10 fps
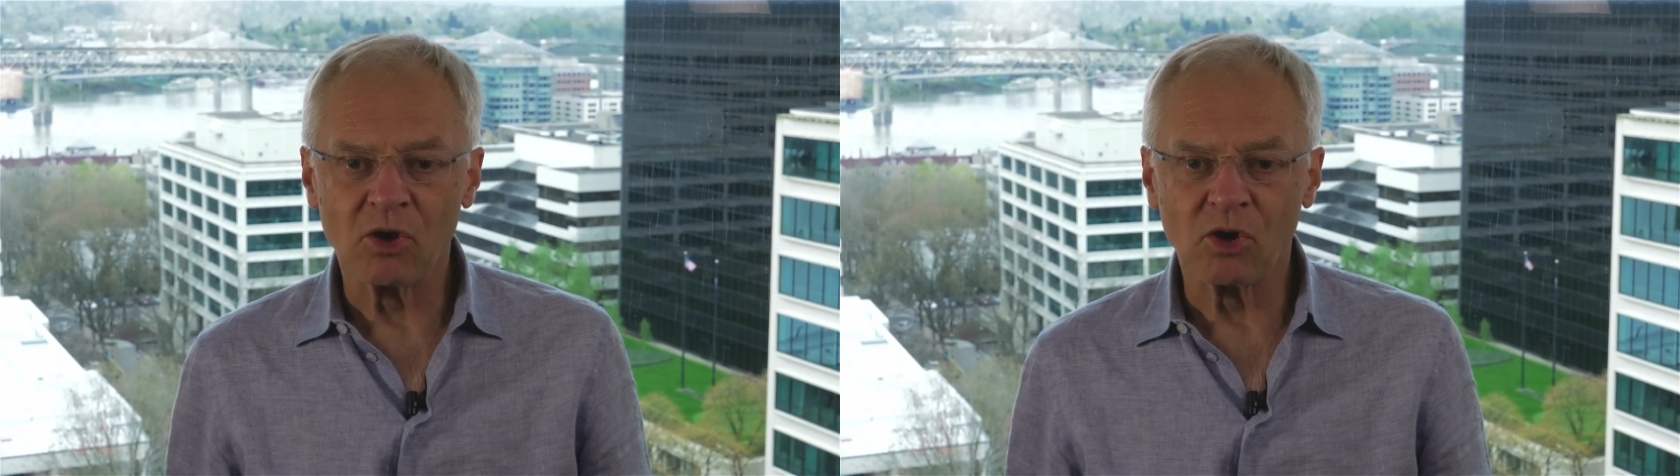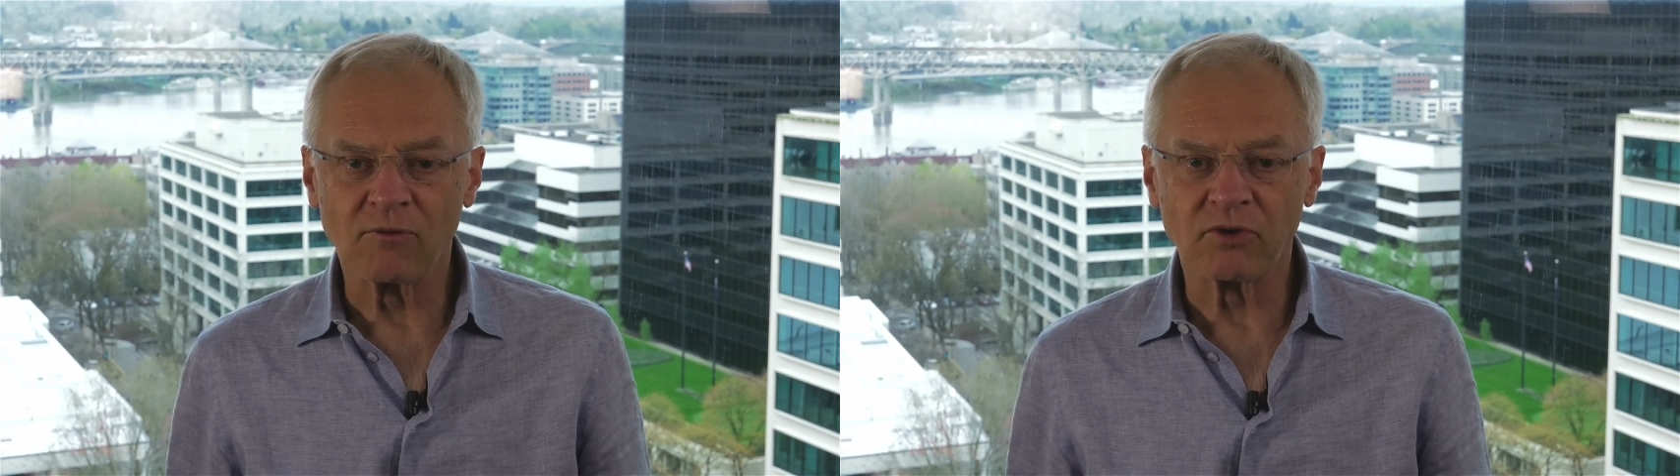
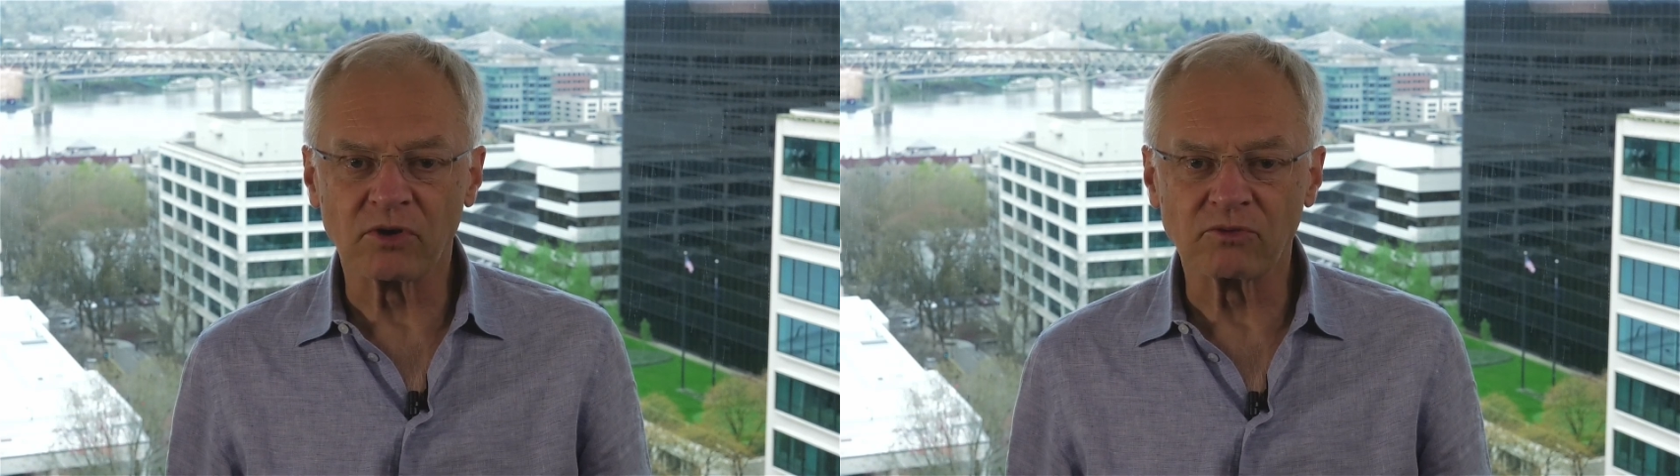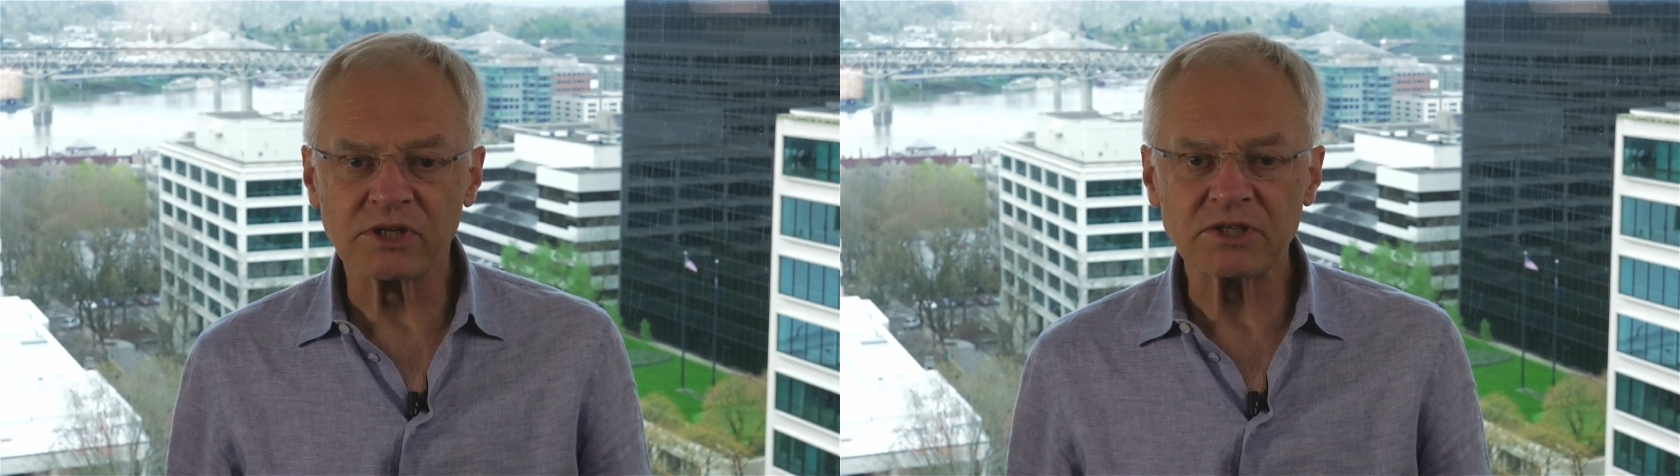Over
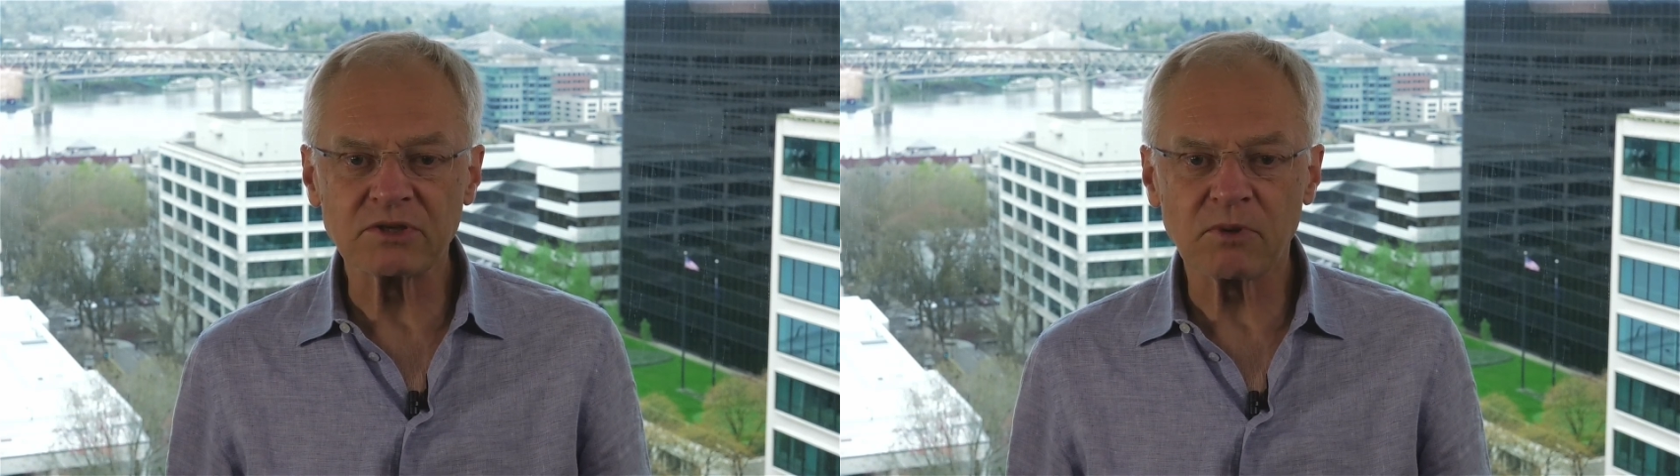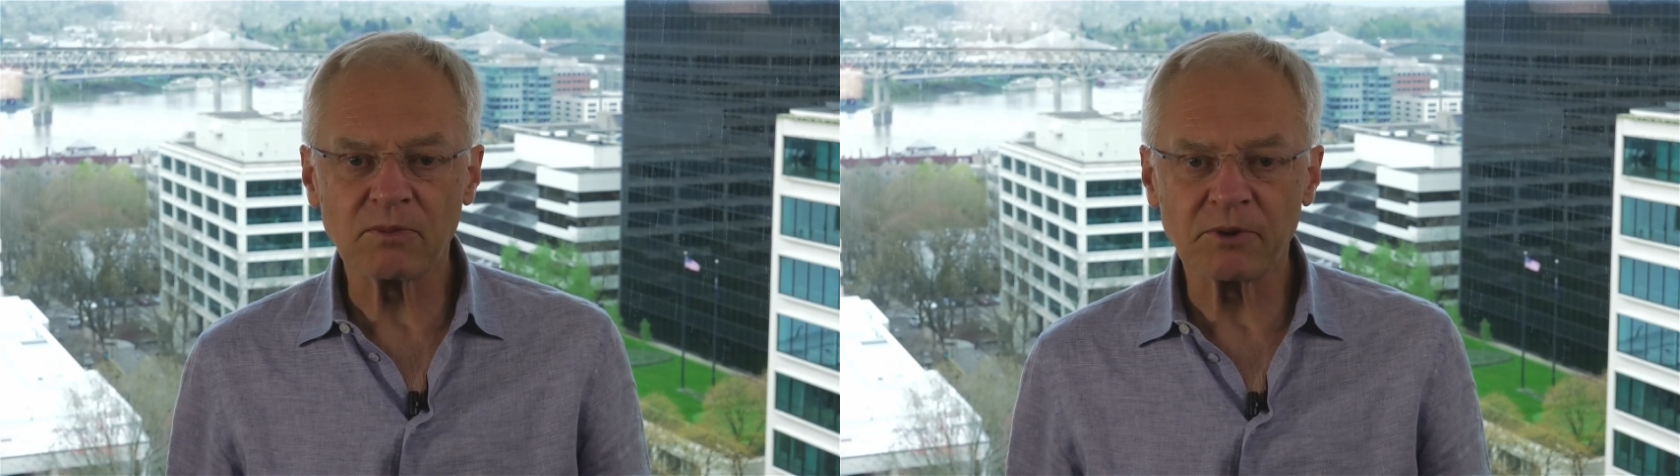a
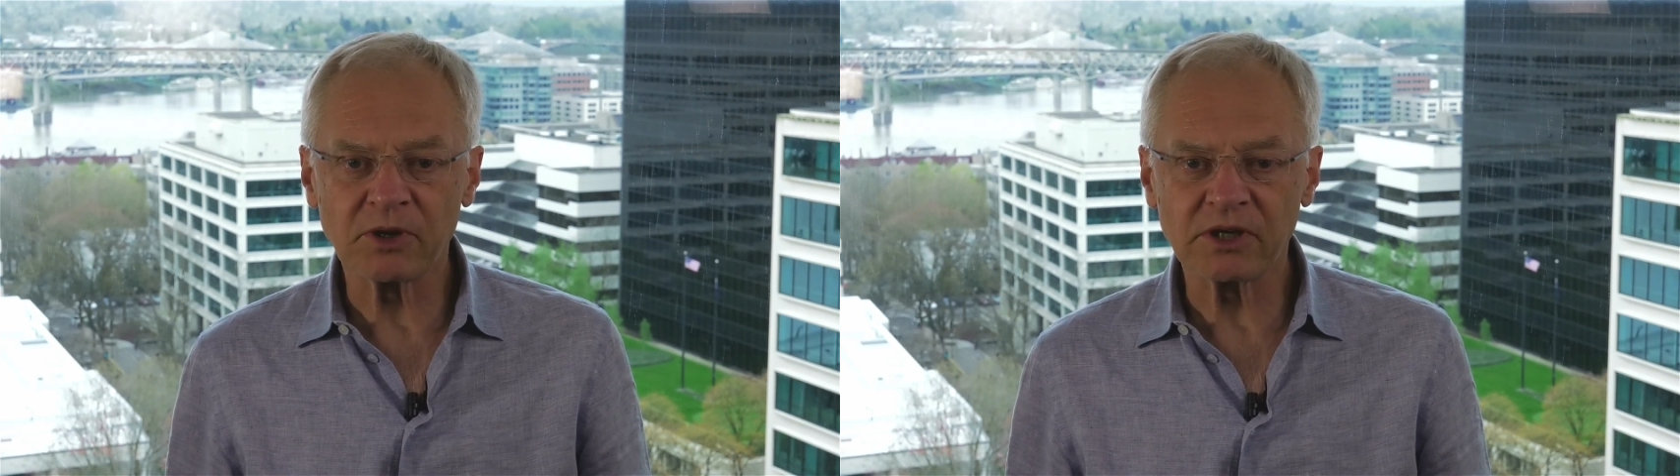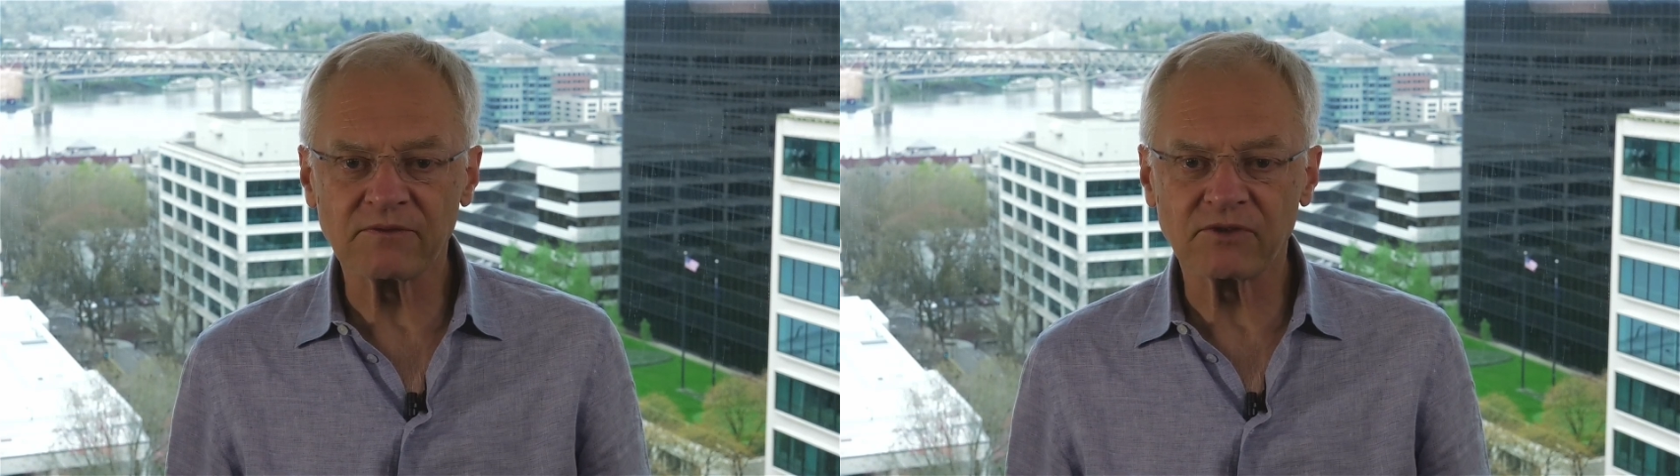reasonable
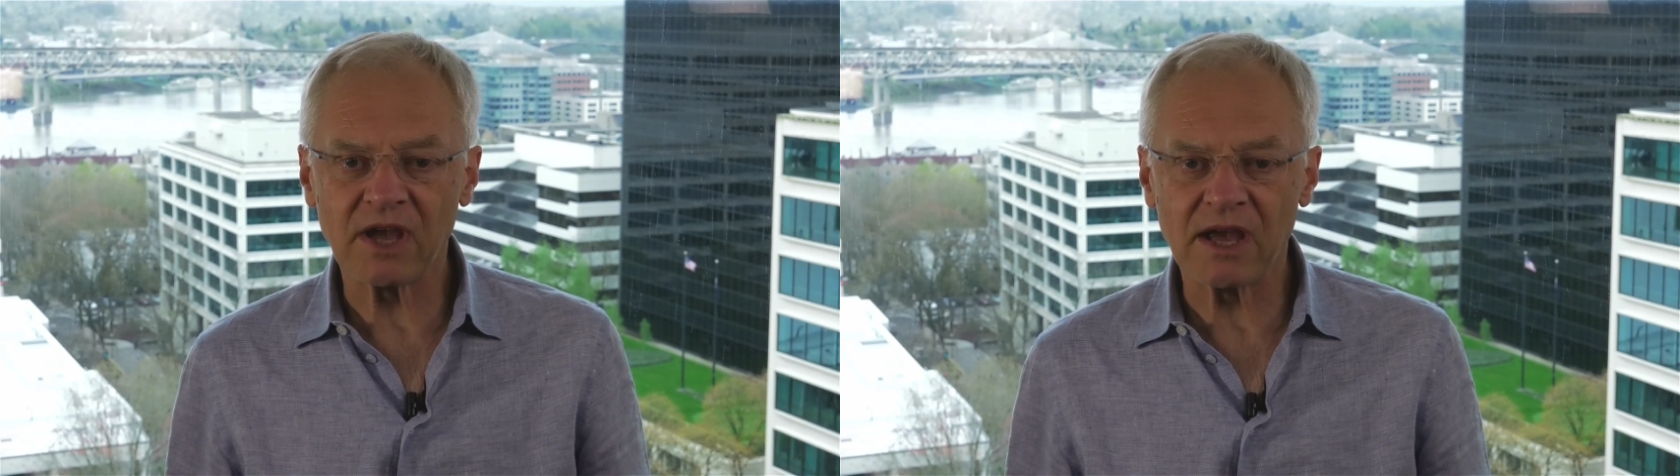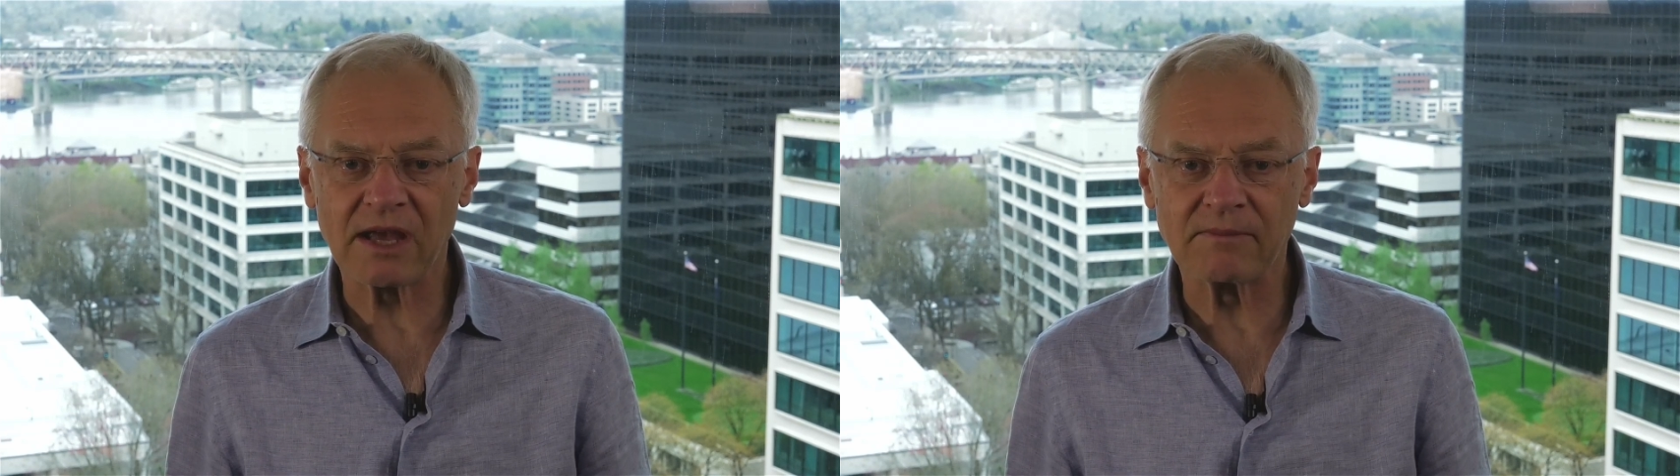period of
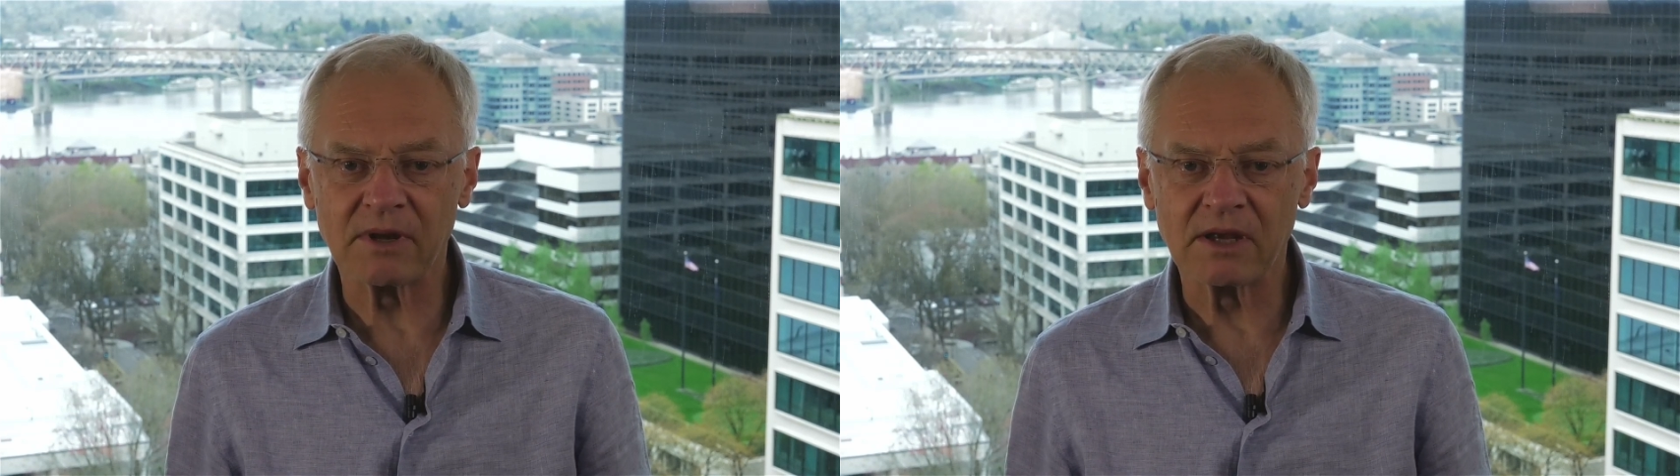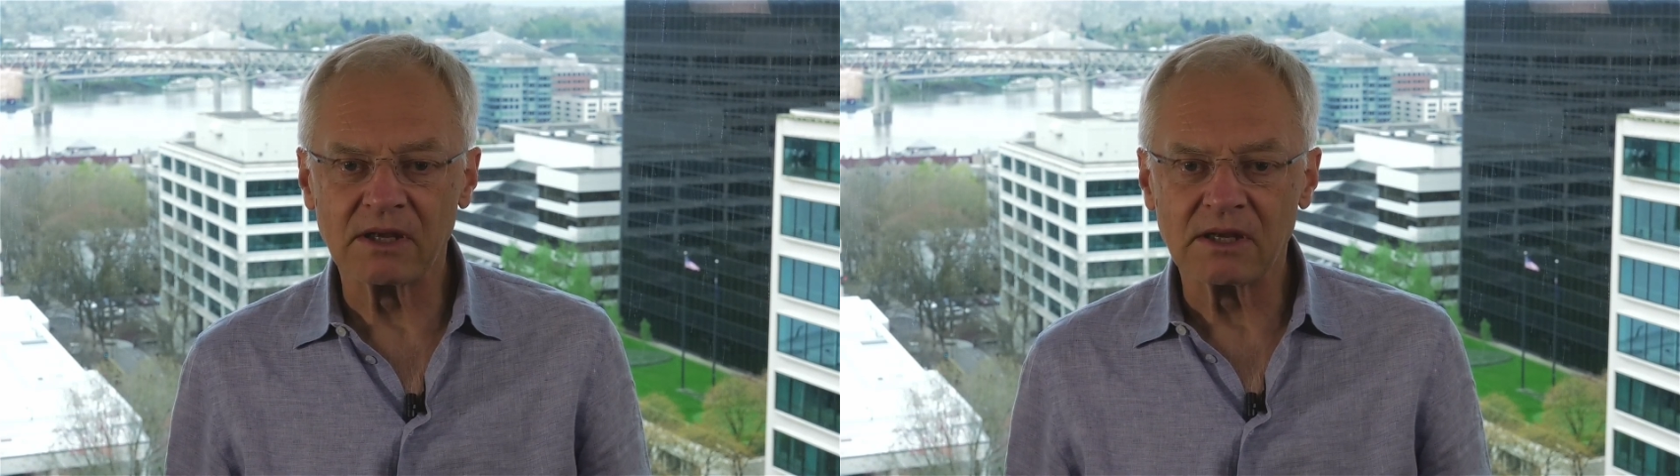time,